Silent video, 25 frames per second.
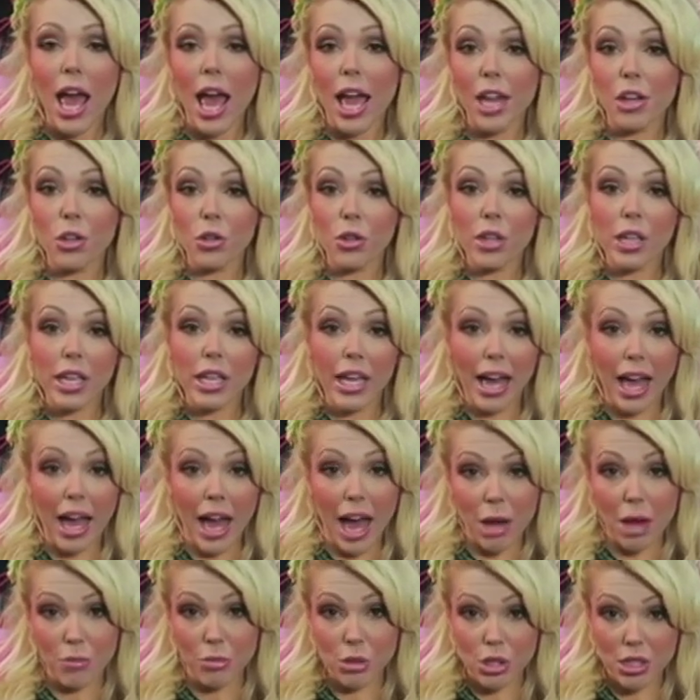and you can get
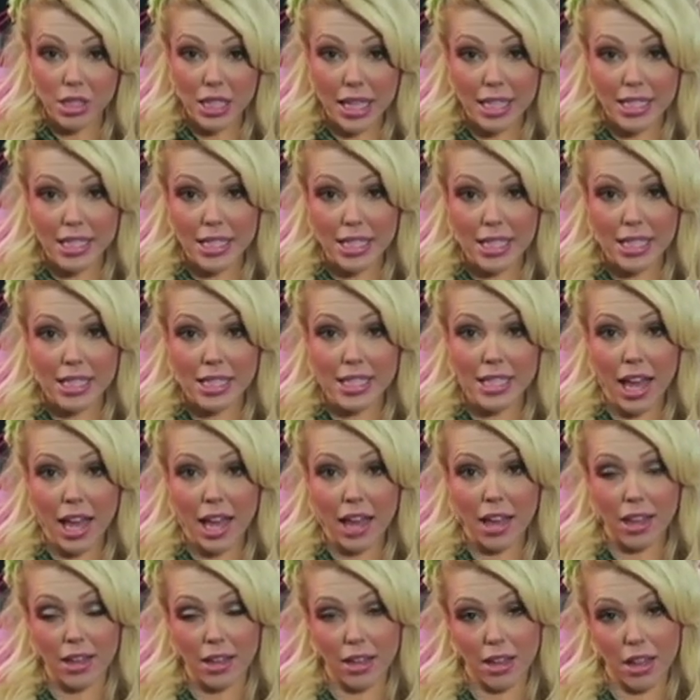apple slices
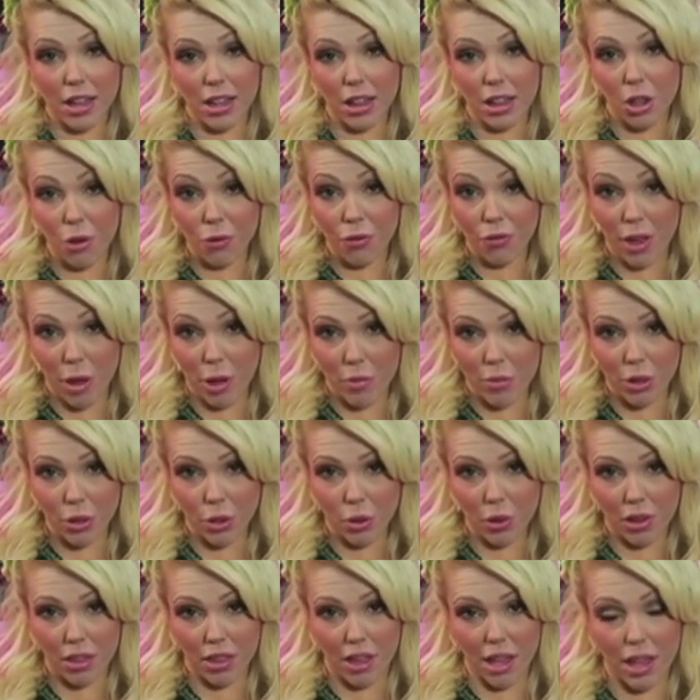and a low-fat
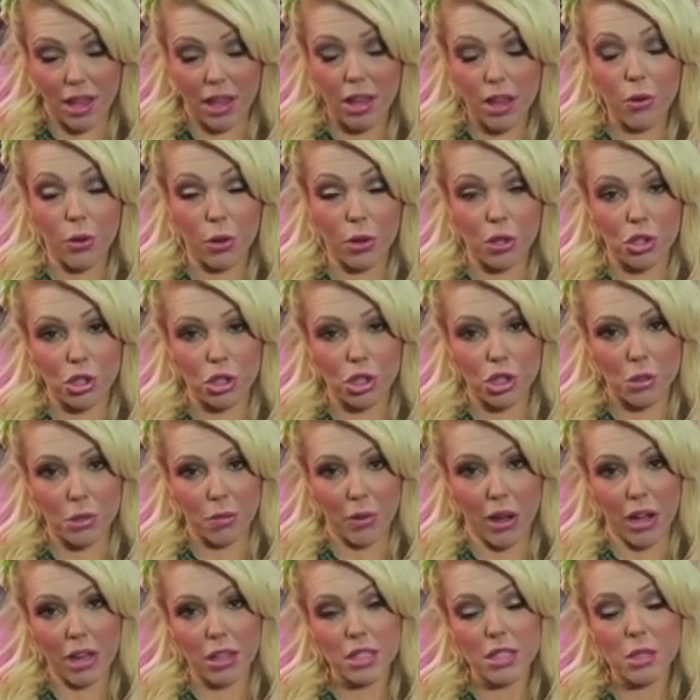milk with it, or a juice
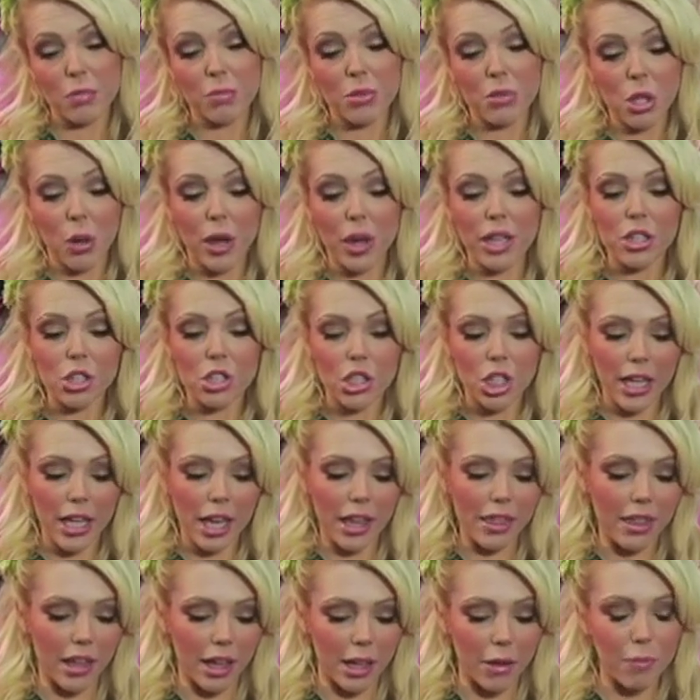box. So I usually
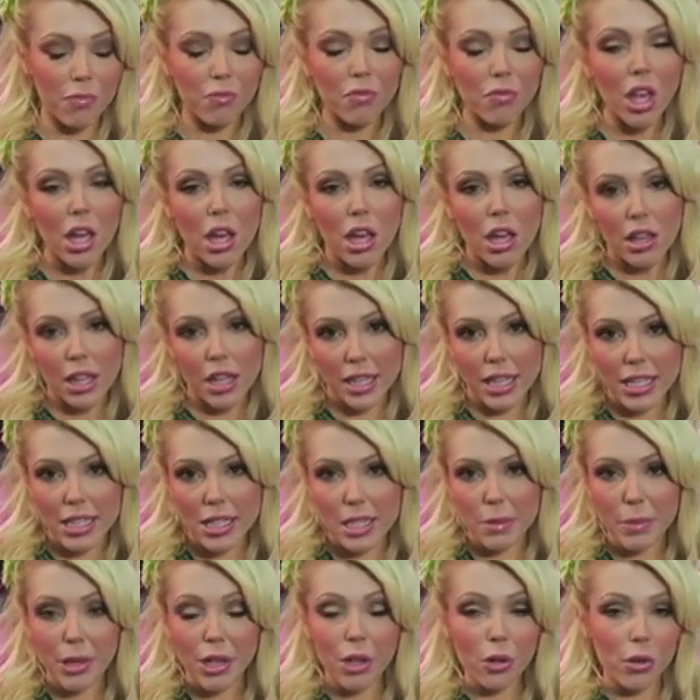get the
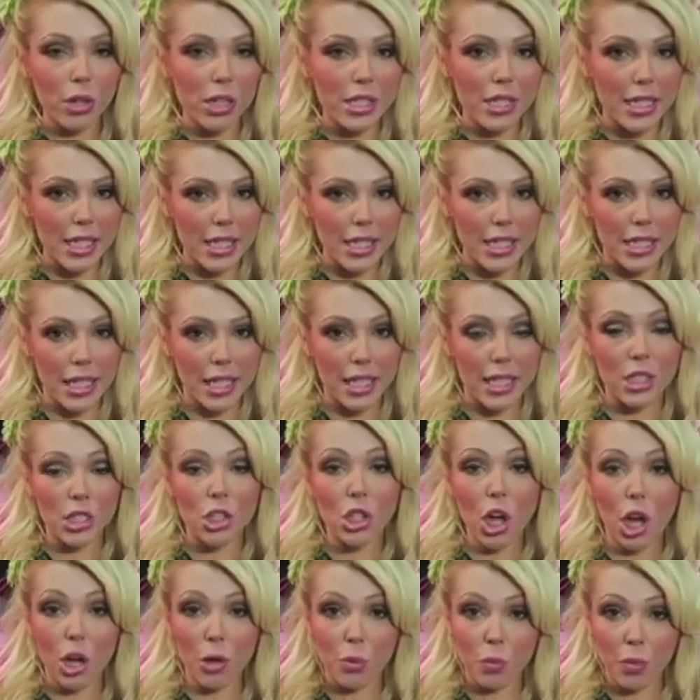kids meal or a
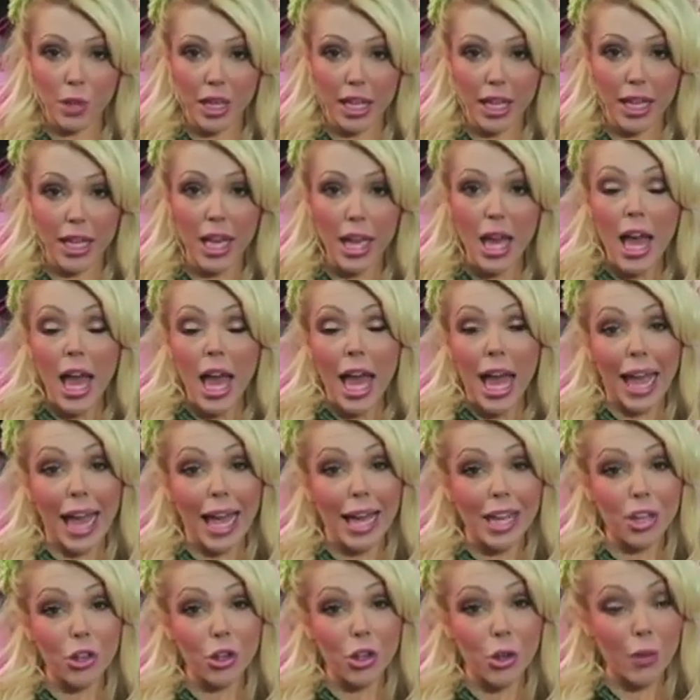6-inch on wheat.
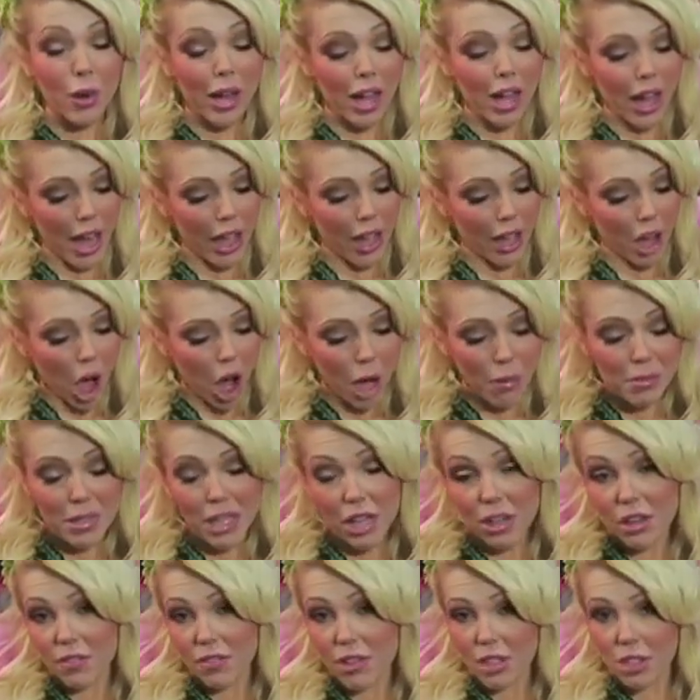And you know what, I opt
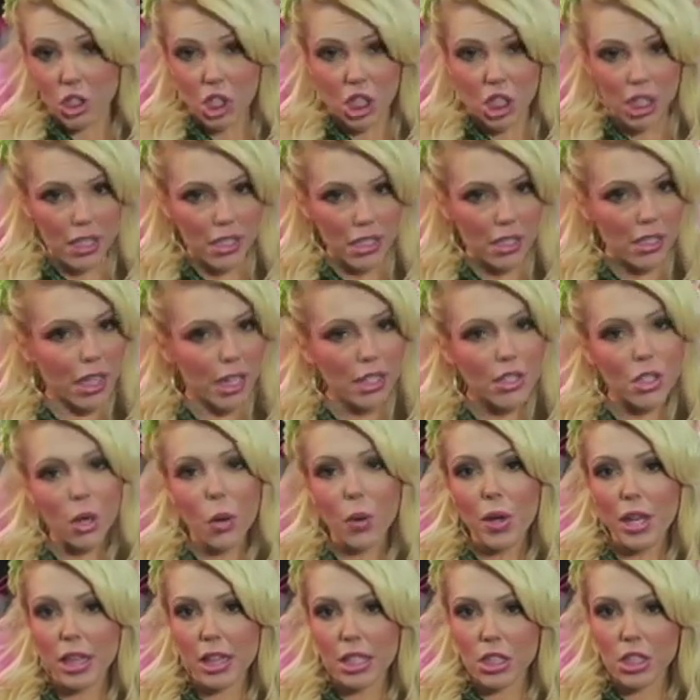out of the cheese. I
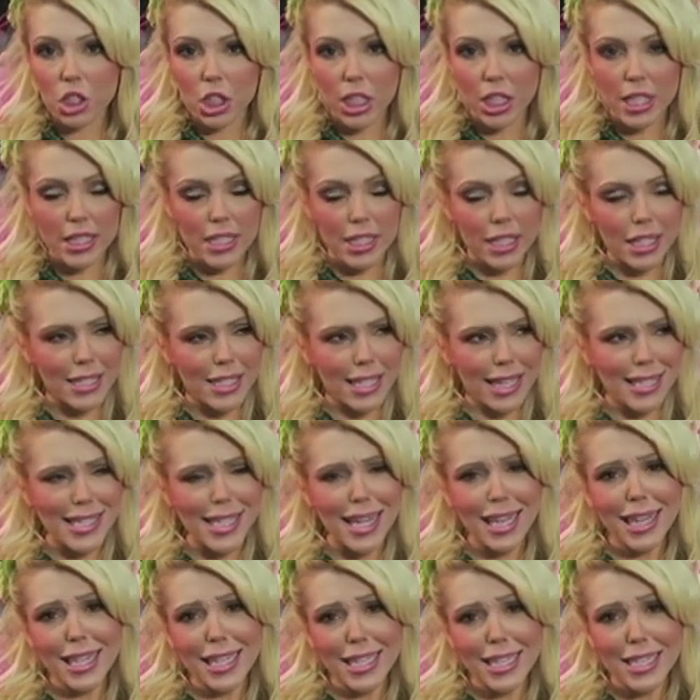don't get the cheese because that's
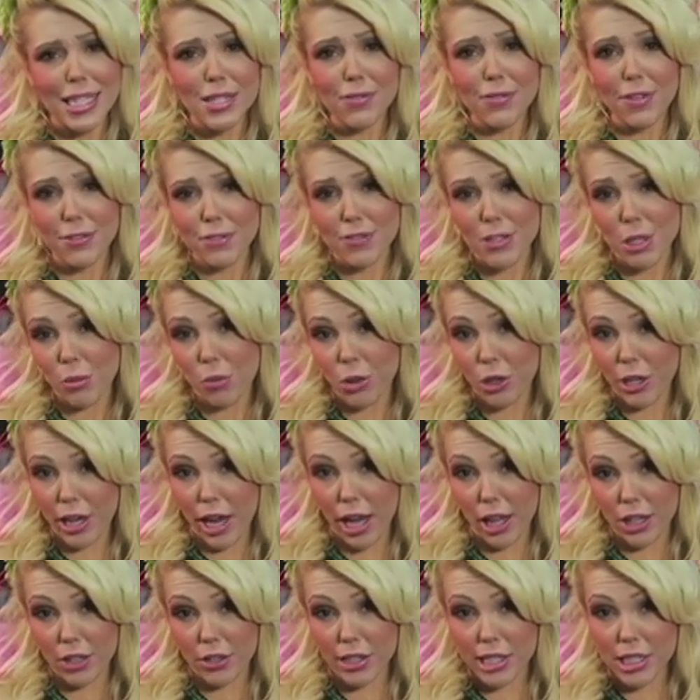at least 50 more
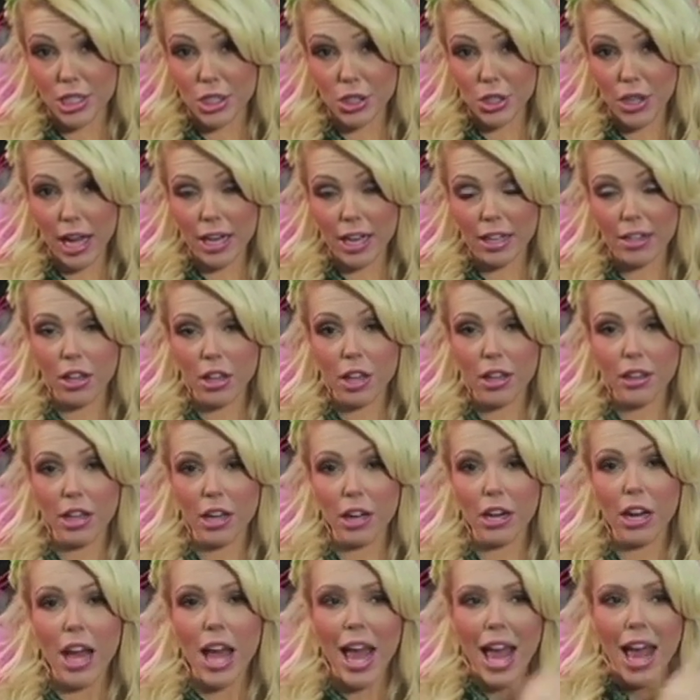calories you're adding on
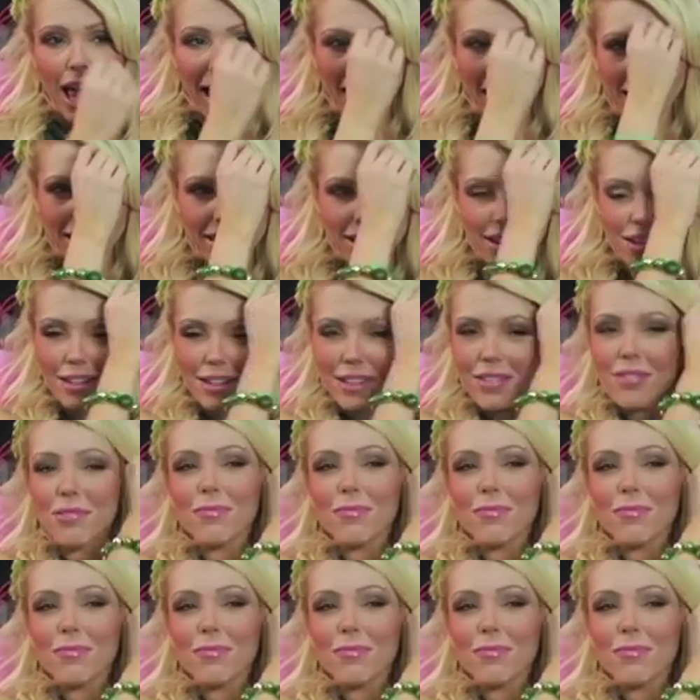there, and